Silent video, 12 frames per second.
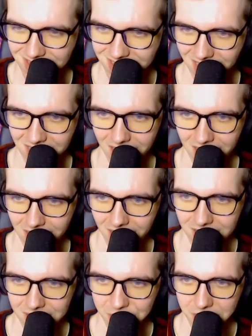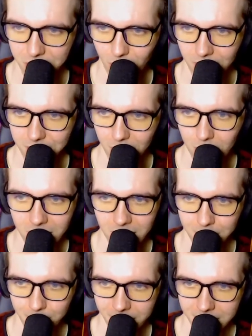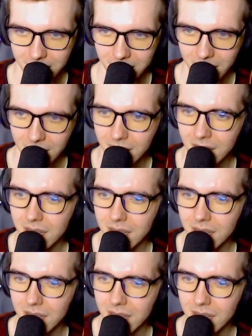yeah, yeah, yeah, it is just to watch old clips basically.